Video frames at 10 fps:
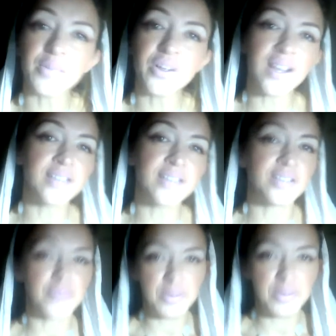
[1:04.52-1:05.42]
Night's
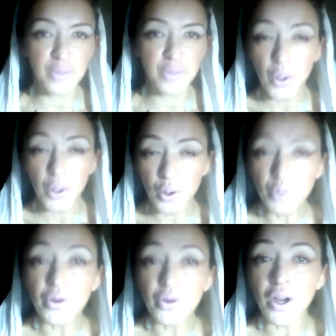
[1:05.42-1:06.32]
Dream.
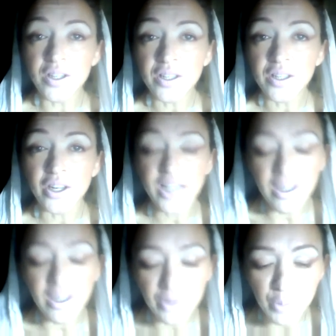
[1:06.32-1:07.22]
Oberon, her
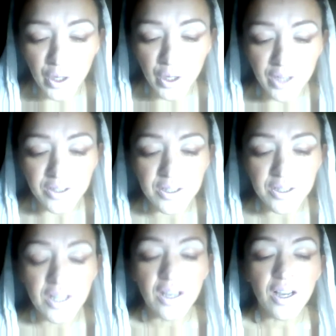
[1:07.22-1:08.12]
counterpart,
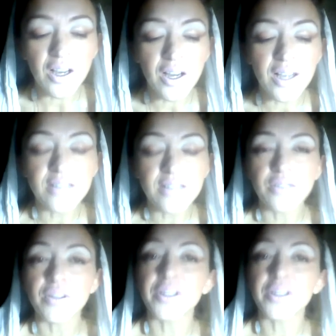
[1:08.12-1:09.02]
is a
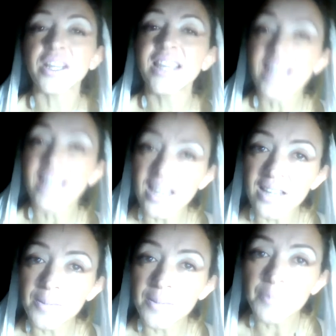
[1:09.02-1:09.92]
fairy
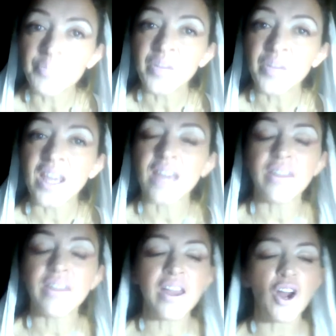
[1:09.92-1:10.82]
king, and
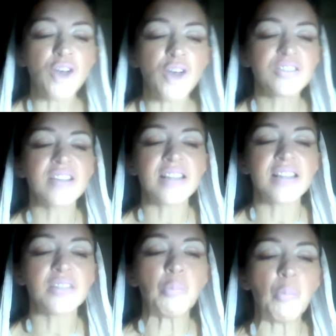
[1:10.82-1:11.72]
they are offset
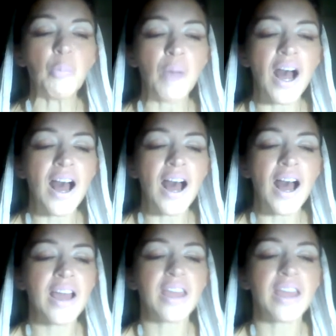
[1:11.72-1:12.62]

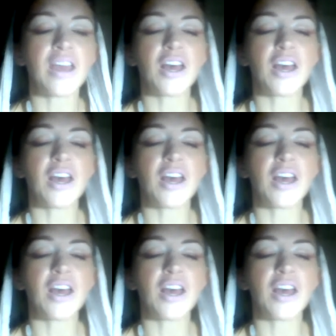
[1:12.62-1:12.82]
by